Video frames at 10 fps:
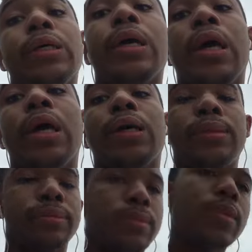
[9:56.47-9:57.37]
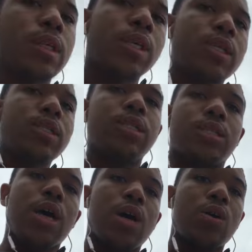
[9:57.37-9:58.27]
yeah,
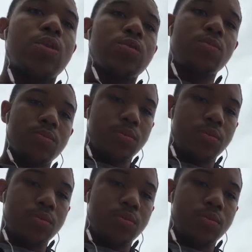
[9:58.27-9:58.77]
just got home.